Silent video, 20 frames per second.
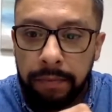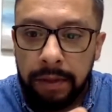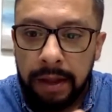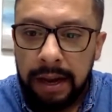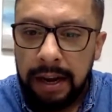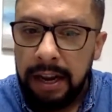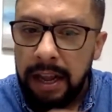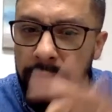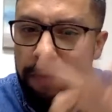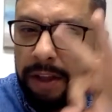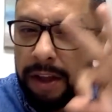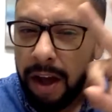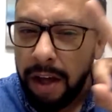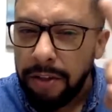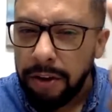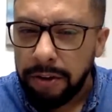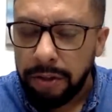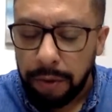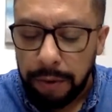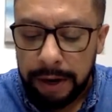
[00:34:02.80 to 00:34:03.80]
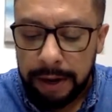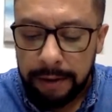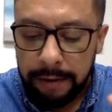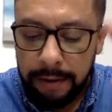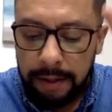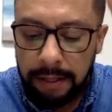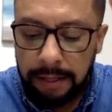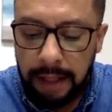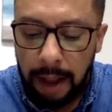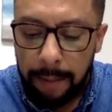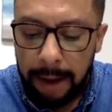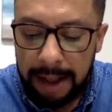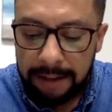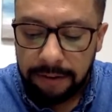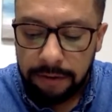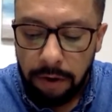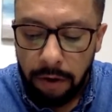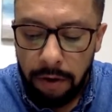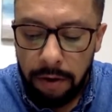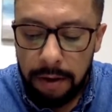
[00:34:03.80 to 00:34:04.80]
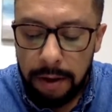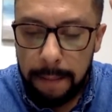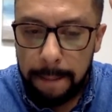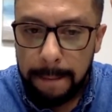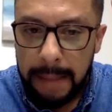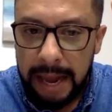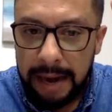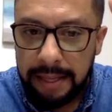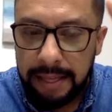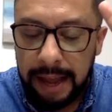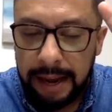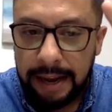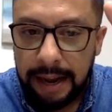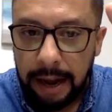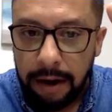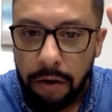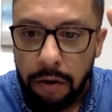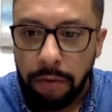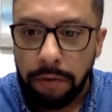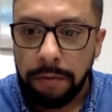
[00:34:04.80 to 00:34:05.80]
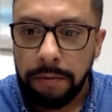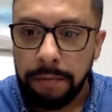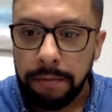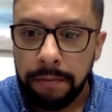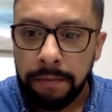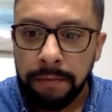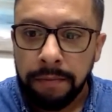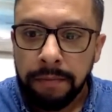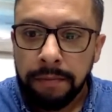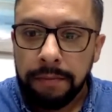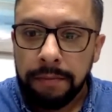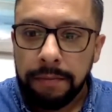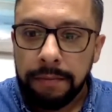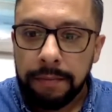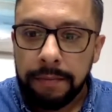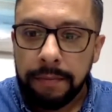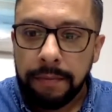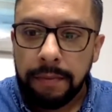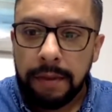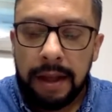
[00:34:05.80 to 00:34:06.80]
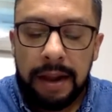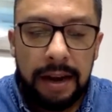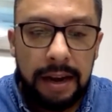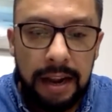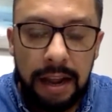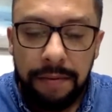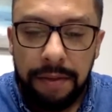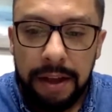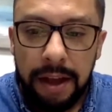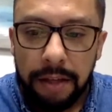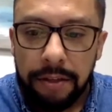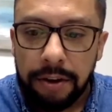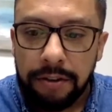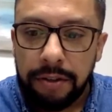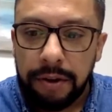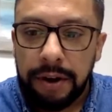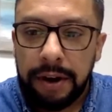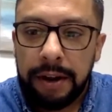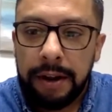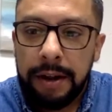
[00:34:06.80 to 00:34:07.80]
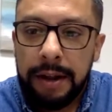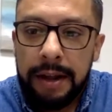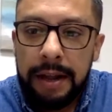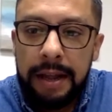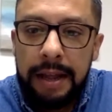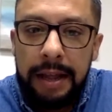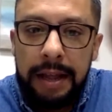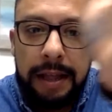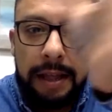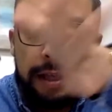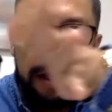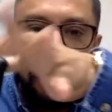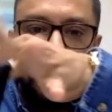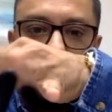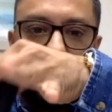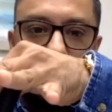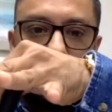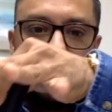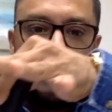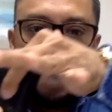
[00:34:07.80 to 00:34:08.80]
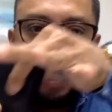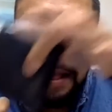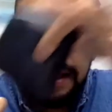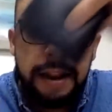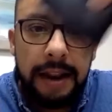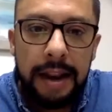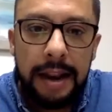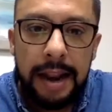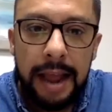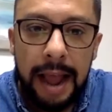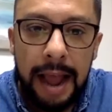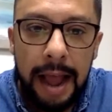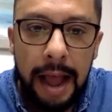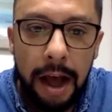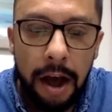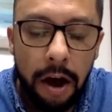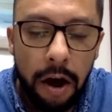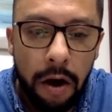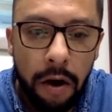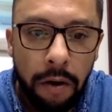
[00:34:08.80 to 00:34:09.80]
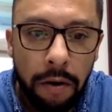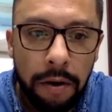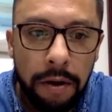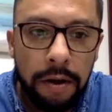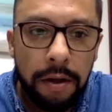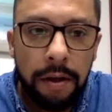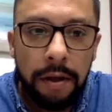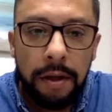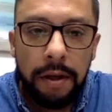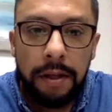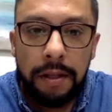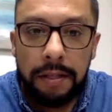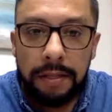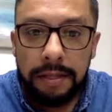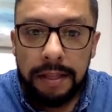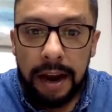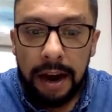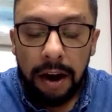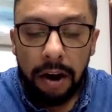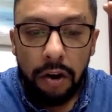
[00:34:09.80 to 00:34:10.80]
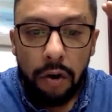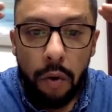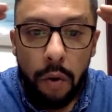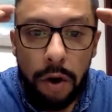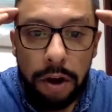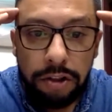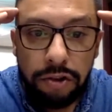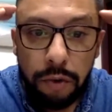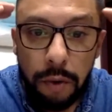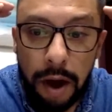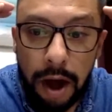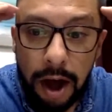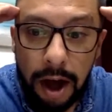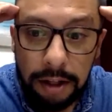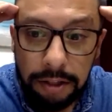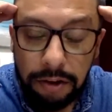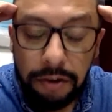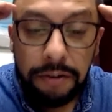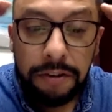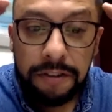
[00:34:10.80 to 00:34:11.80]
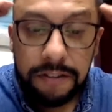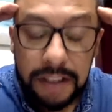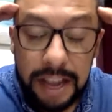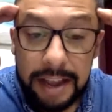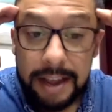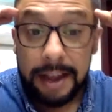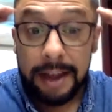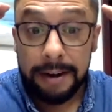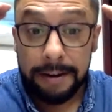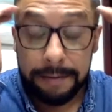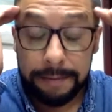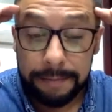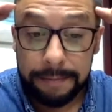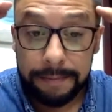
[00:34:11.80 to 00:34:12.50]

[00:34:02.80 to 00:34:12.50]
Leave the other 3, Tabasco, Mérida, and Cancun. Leave the other 3. Now they're going to understand